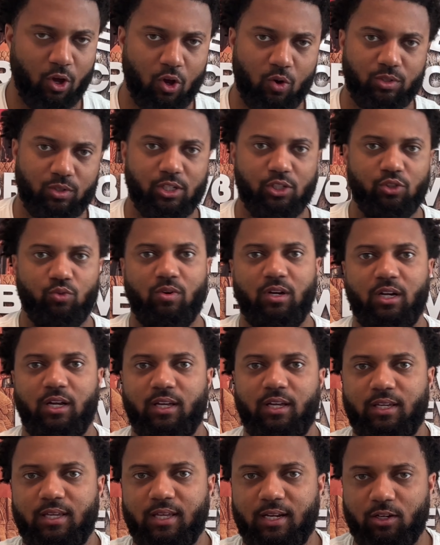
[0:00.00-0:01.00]
just want to
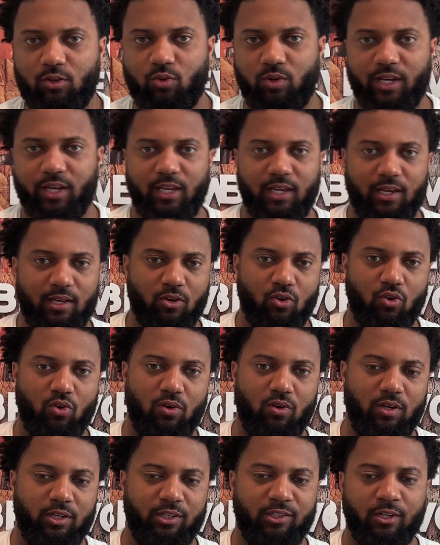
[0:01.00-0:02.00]
get a quick hit
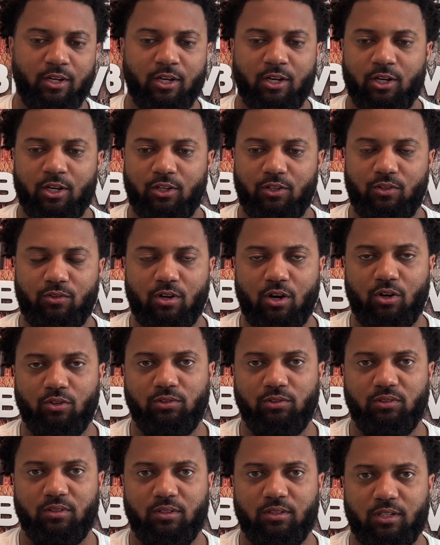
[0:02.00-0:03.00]
on, you know,
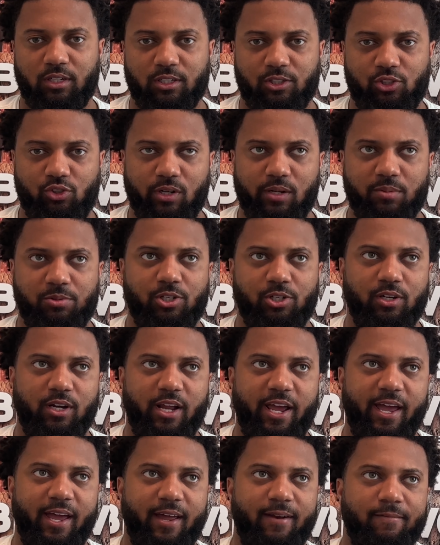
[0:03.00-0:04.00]
a scripture
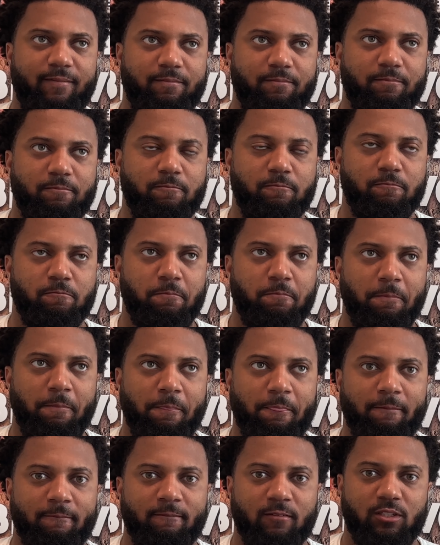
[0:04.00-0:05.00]
that
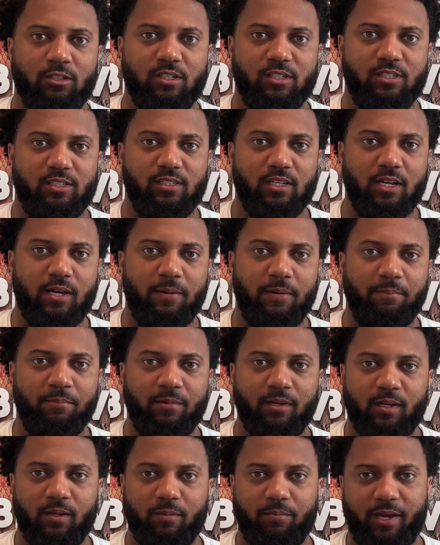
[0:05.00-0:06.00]
to some
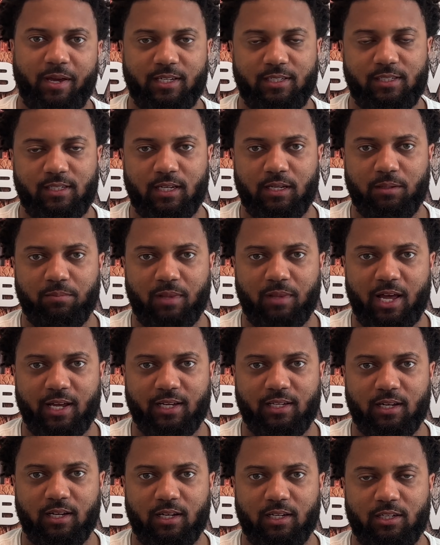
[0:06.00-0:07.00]
may seem
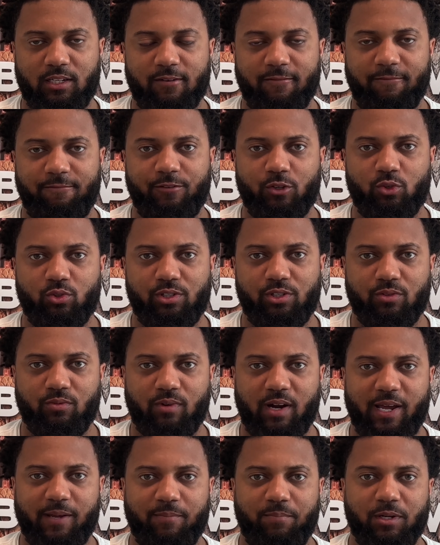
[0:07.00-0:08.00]
like a confusion,
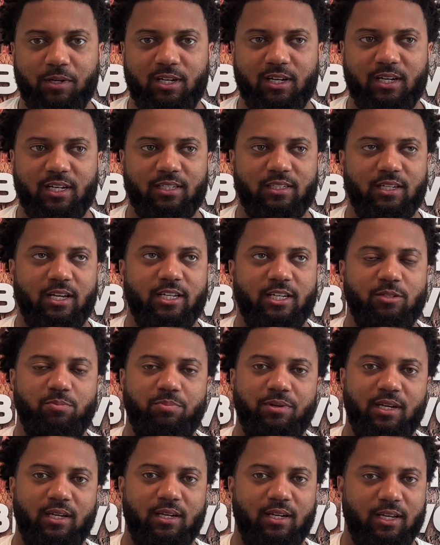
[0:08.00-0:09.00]
right? Because us
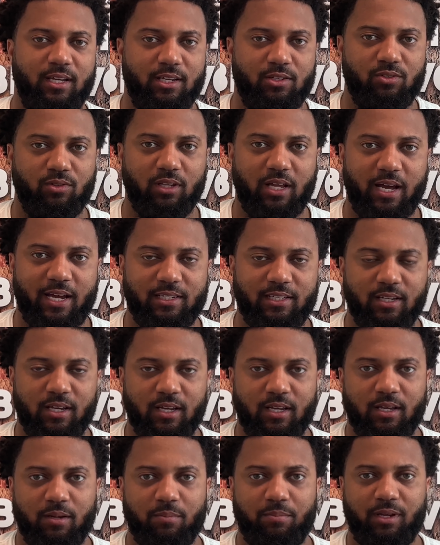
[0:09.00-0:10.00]
being the Israelites,
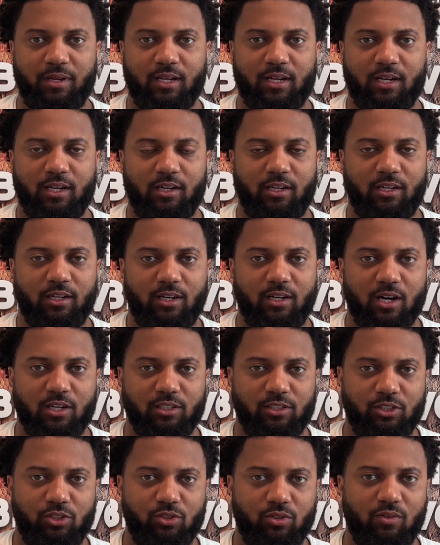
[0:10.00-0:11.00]
being under the
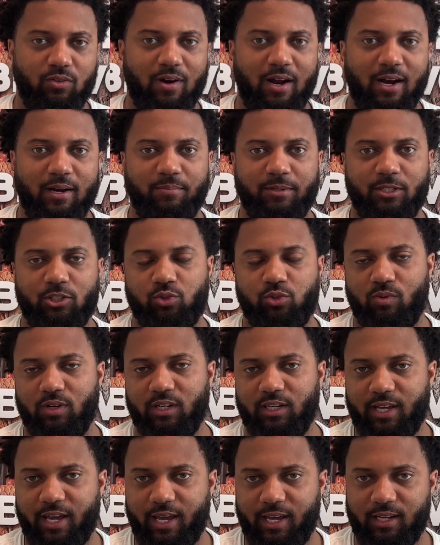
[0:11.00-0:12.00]
curse of Deuteronomy
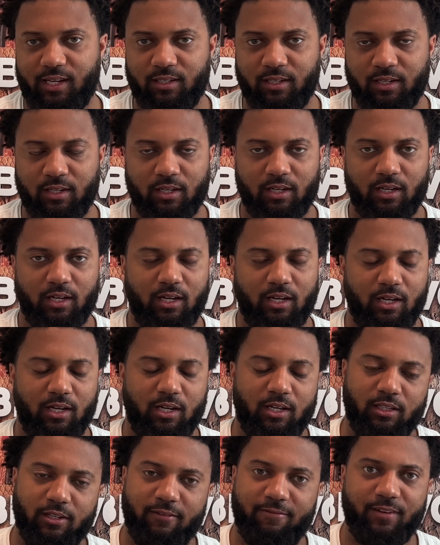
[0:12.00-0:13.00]
28, uh,
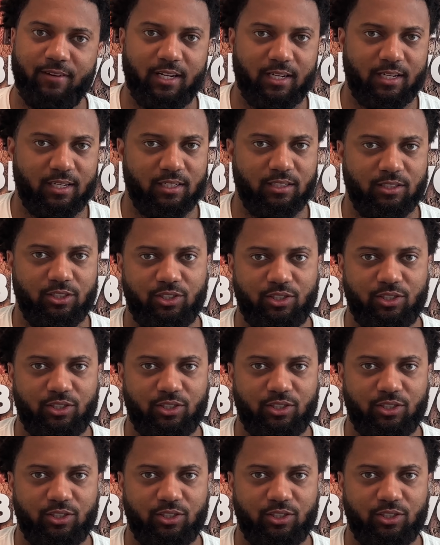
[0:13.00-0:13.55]
Leviticus